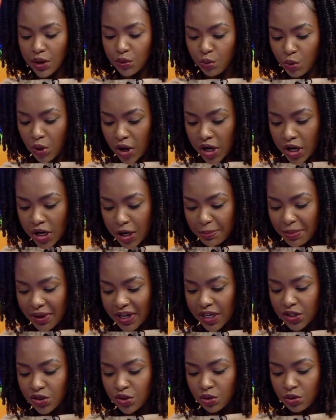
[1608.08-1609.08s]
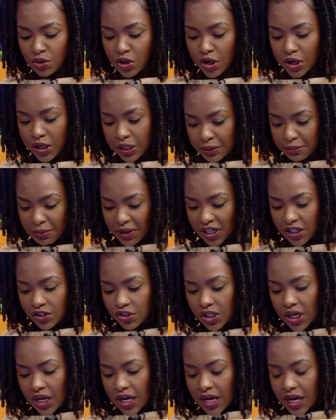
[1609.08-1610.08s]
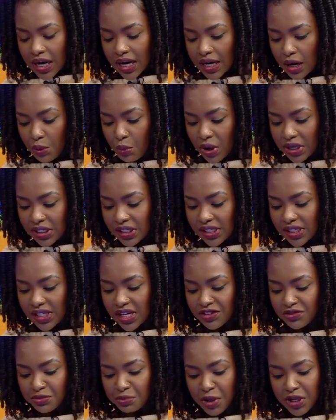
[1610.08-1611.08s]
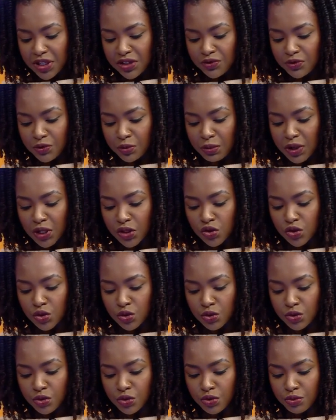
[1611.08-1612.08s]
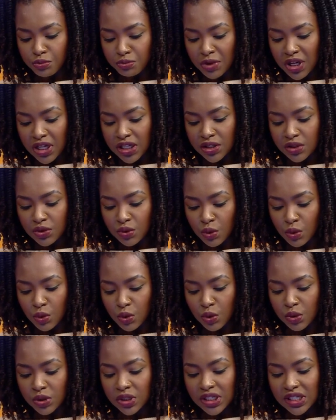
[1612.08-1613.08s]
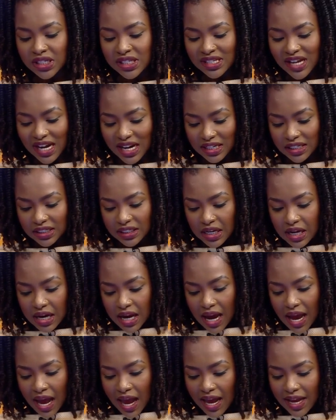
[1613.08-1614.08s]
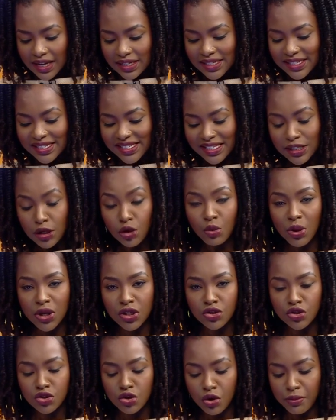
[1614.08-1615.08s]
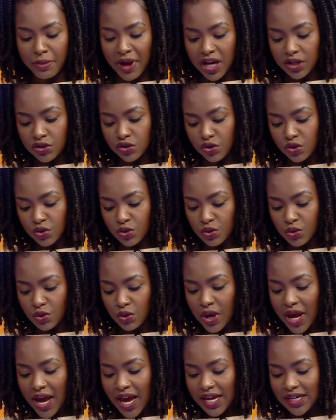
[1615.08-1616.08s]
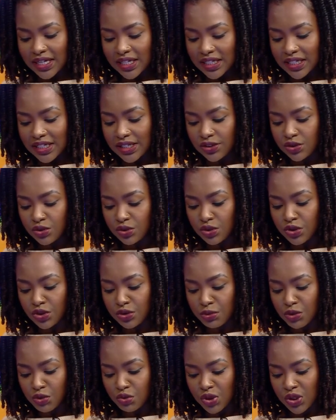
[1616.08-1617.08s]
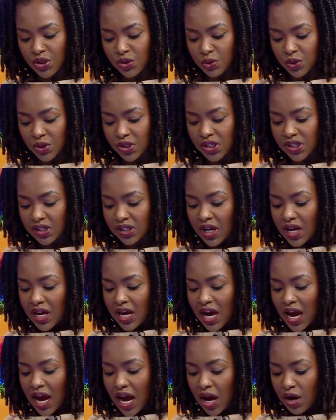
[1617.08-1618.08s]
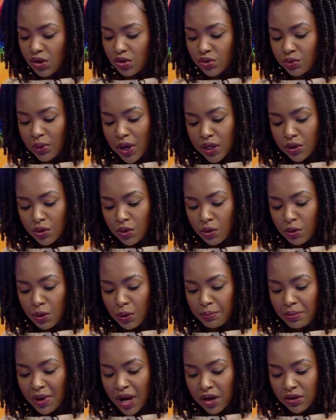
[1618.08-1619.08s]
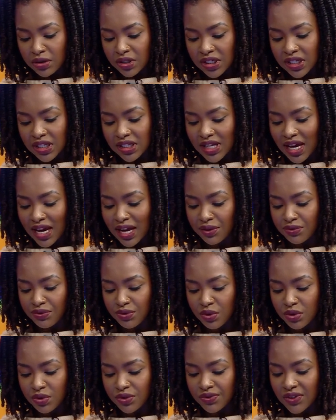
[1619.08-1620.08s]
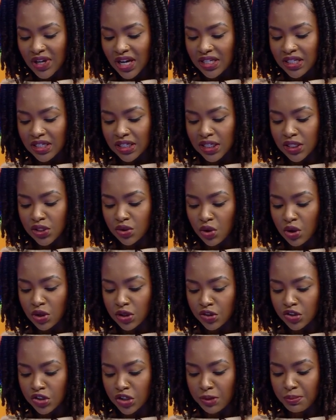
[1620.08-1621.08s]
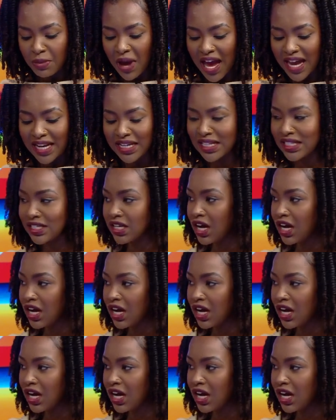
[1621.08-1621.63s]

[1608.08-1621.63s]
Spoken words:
work, but I don't earn much. And I want to save money for my 2-month-old son. And still want to go back to school and at least do human resources. How do I go about it? I have thought of getting a scholarship and it's